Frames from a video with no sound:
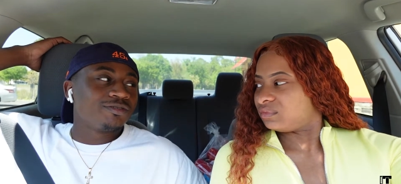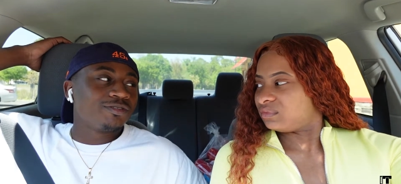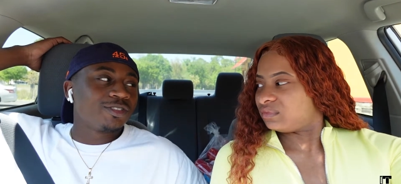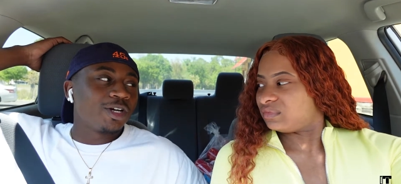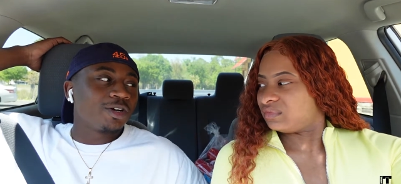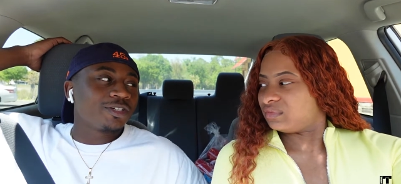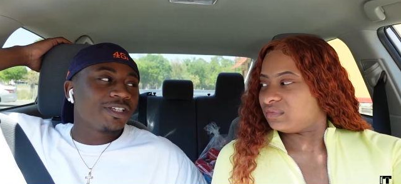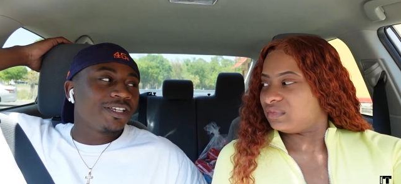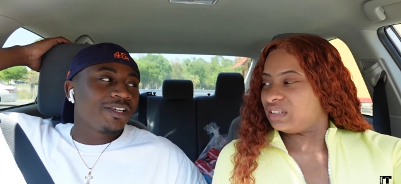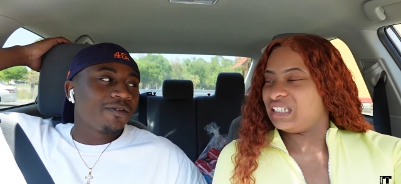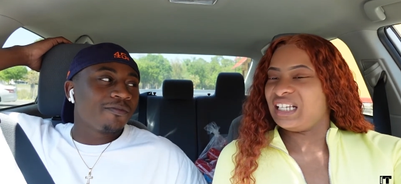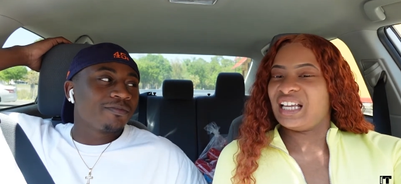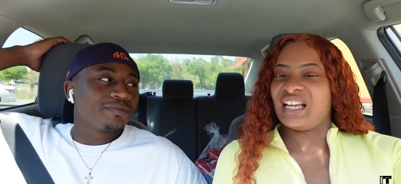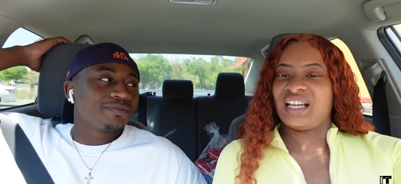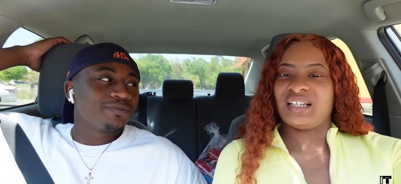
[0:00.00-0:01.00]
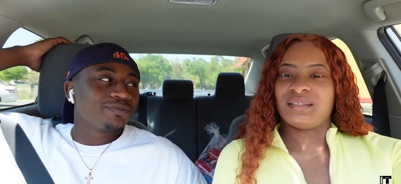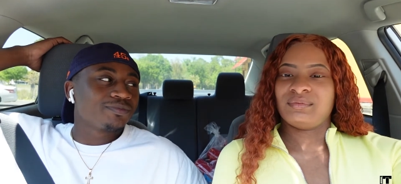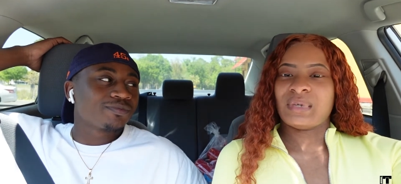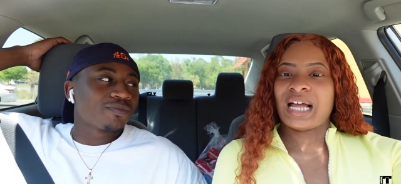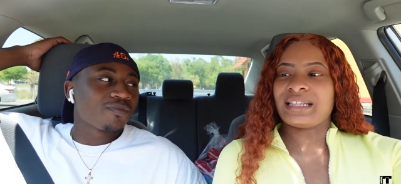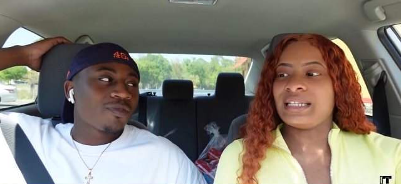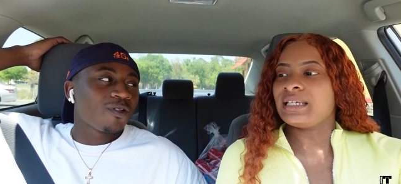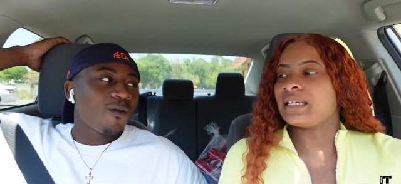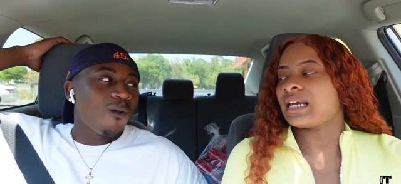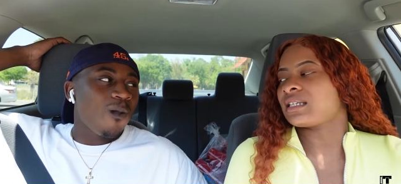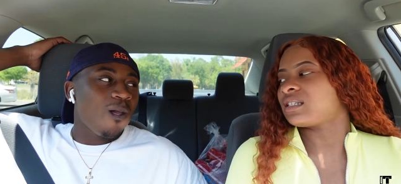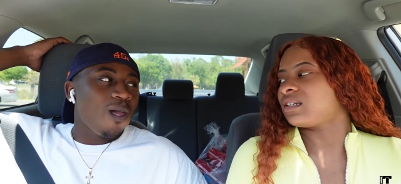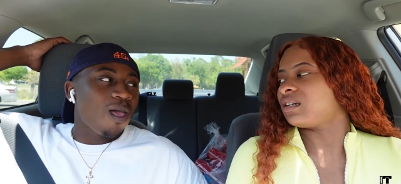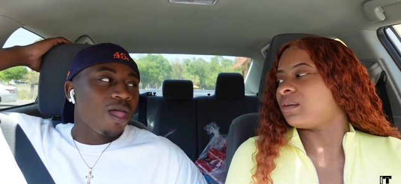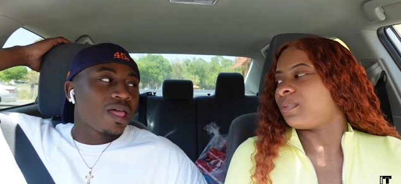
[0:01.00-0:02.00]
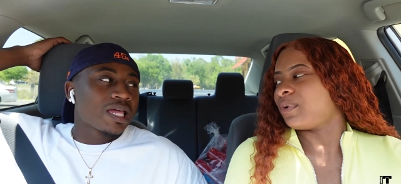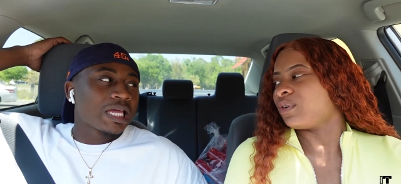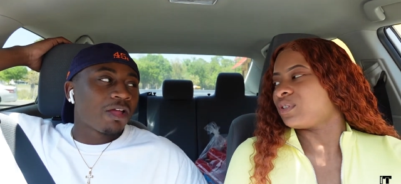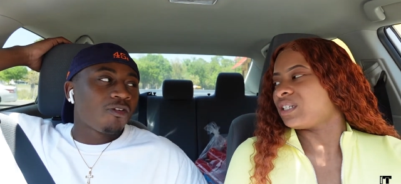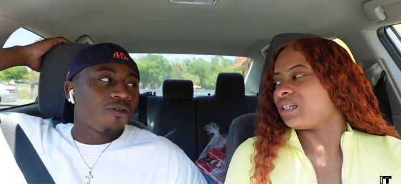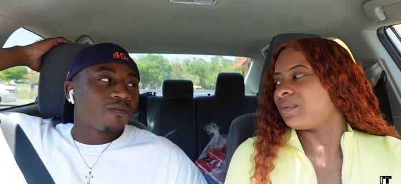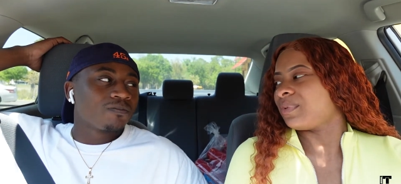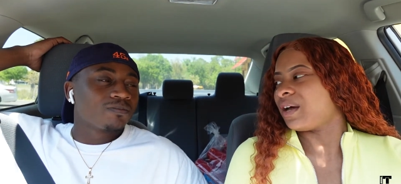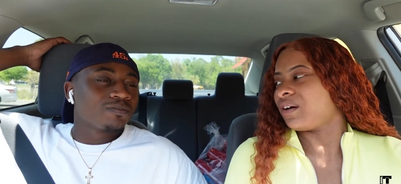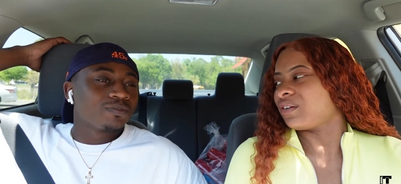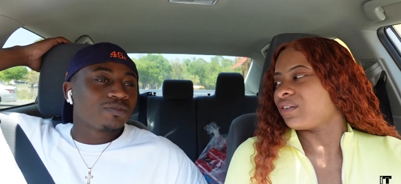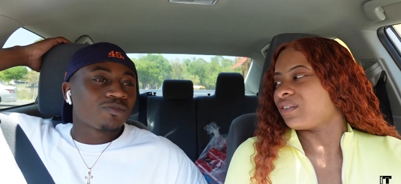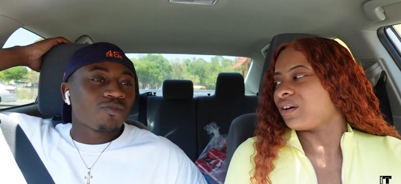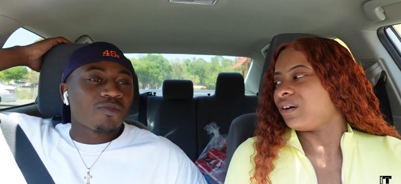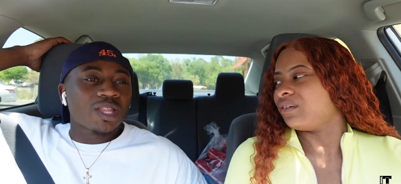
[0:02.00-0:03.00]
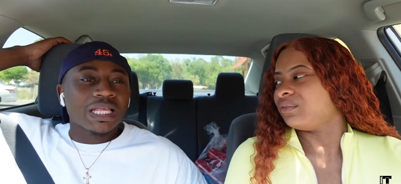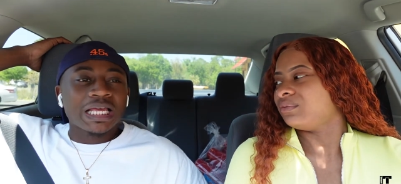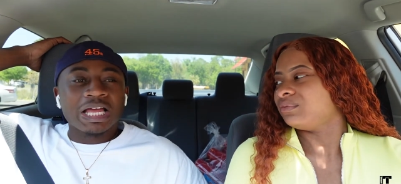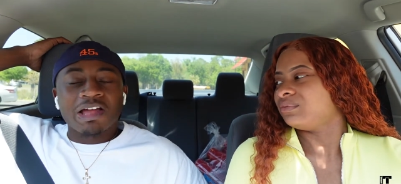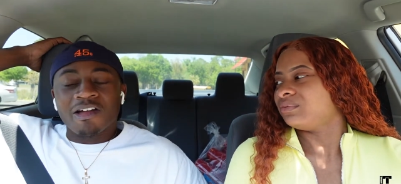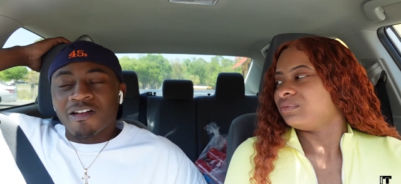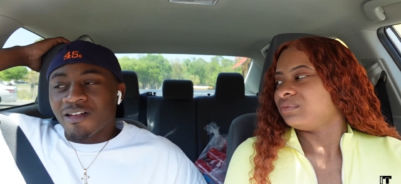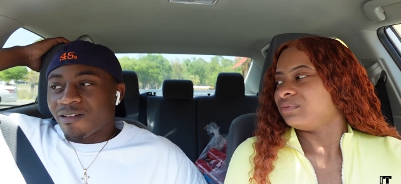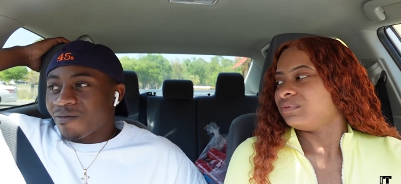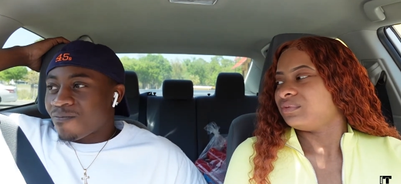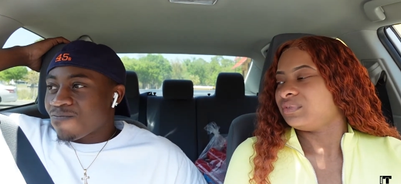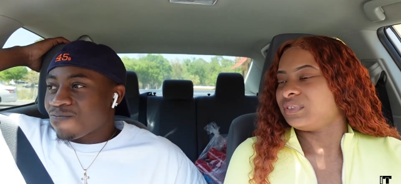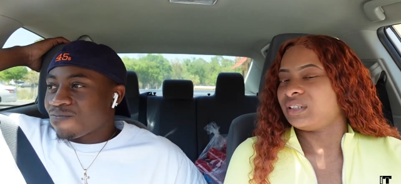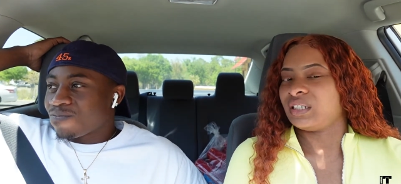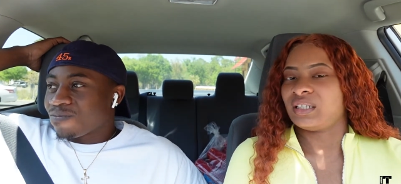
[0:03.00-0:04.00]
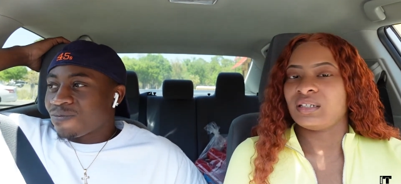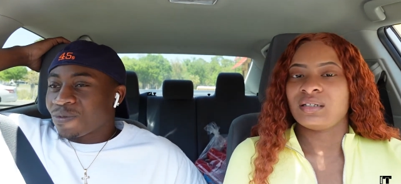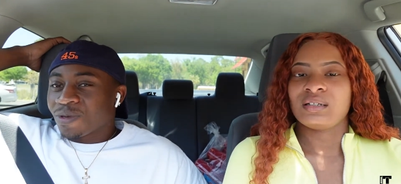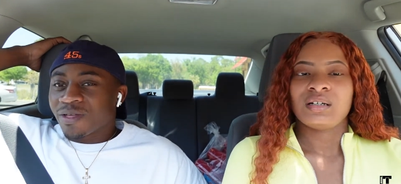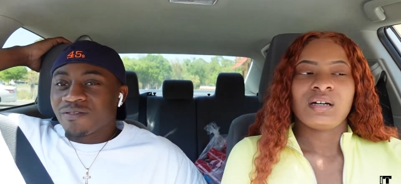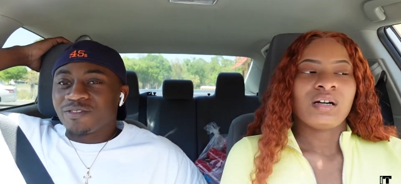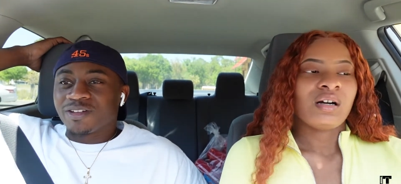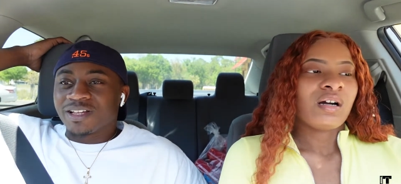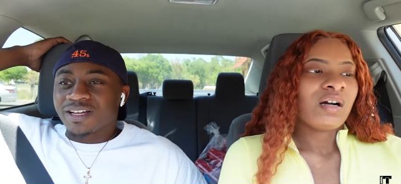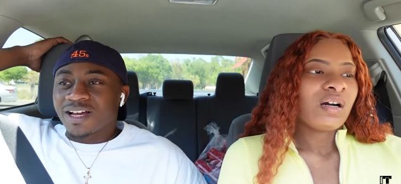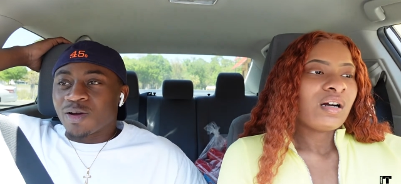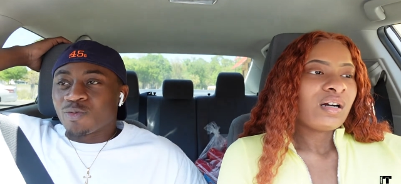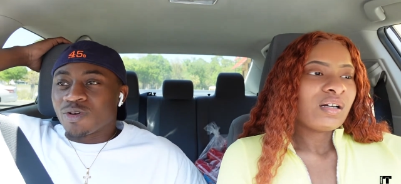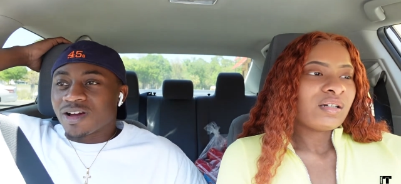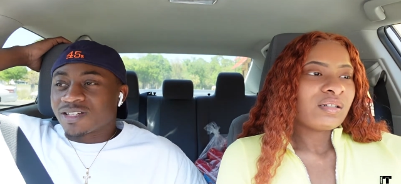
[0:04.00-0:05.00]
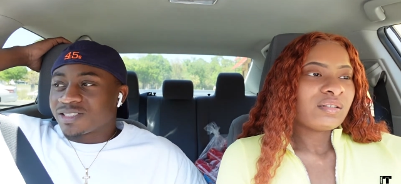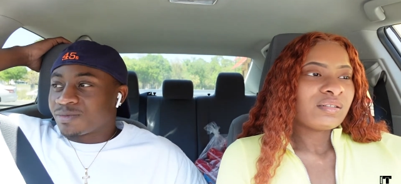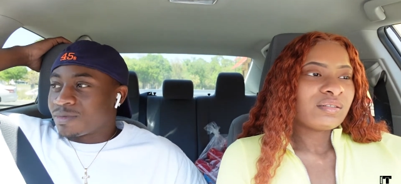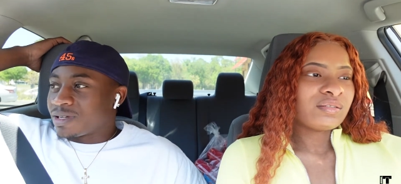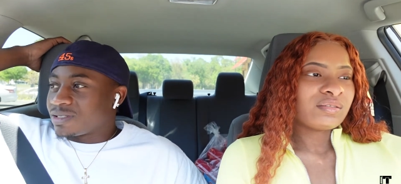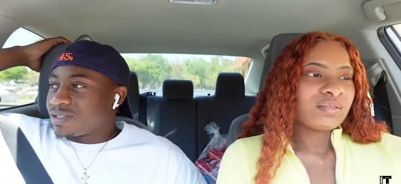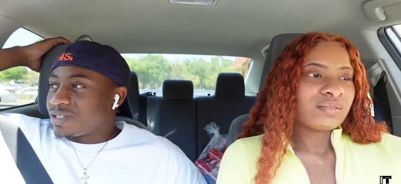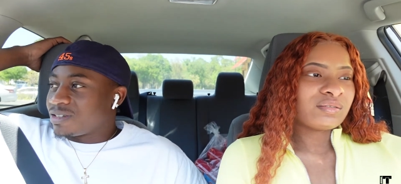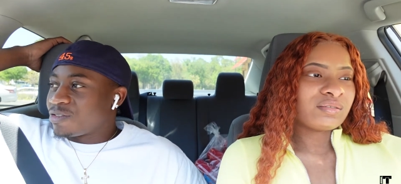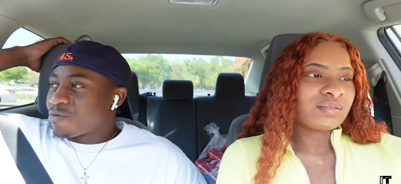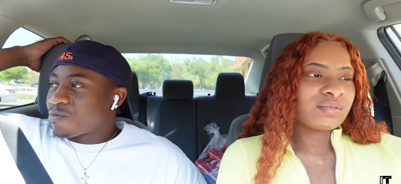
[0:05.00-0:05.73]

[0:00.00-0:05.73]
Speaker 1: chalky?
Speaker 2: Yeah, I think that's the protein powder though.
Speaker 1: Yeah. I got rocks in my teeth.